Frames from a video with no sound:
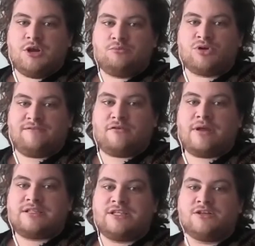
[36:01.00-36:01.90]

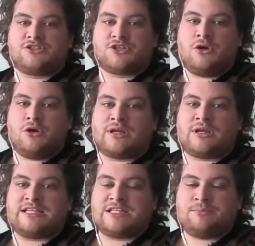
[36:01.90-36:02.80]
proliferating under so-called
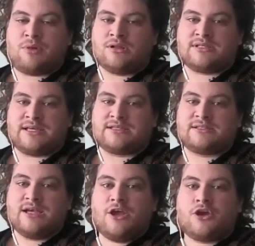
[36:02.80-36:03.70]
identity politics,
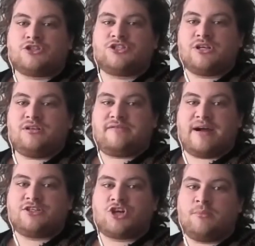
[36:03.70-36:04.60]
could still
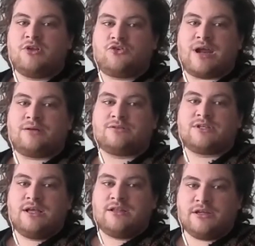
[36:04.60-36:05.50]
find common ground
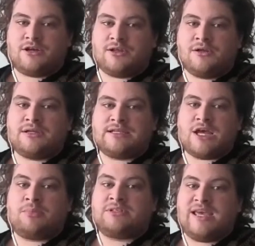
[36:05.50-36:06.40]
that included a
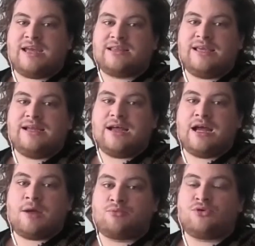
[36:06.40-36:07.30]
particularly uh,
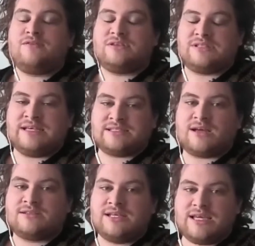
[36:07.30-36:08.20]
a previously
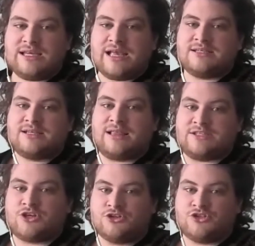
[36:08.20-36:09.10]
disarticulated
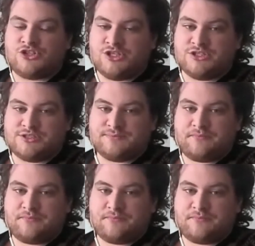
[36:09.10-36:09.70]
class consciousness.